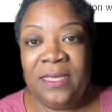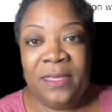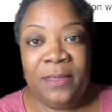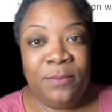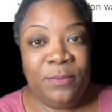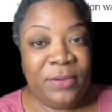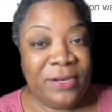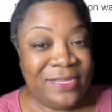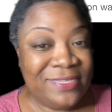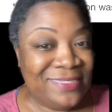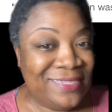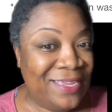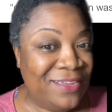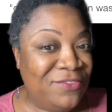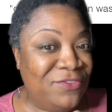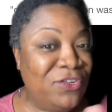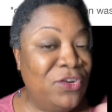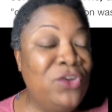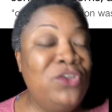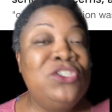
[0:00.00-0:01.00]
But a
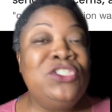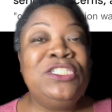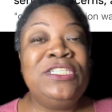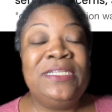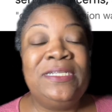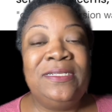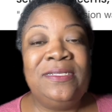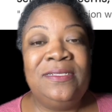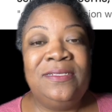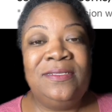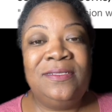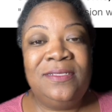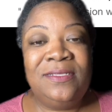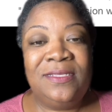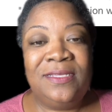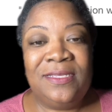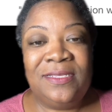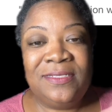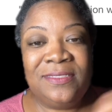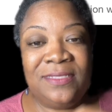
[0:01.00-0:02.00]
diversion
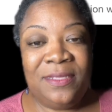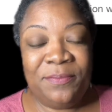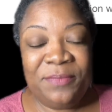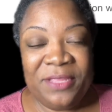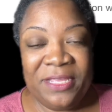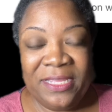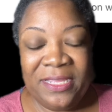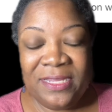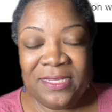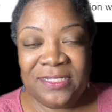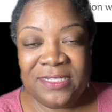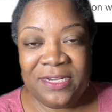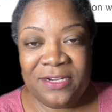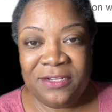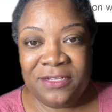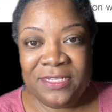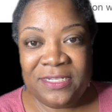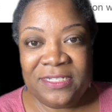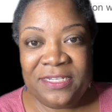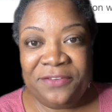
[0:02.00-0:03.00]
is something
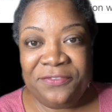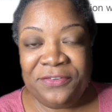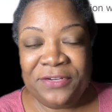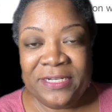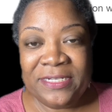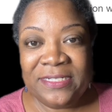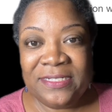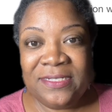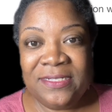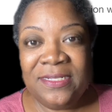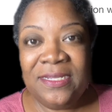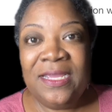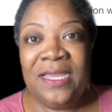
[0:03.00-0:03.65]
entirely different.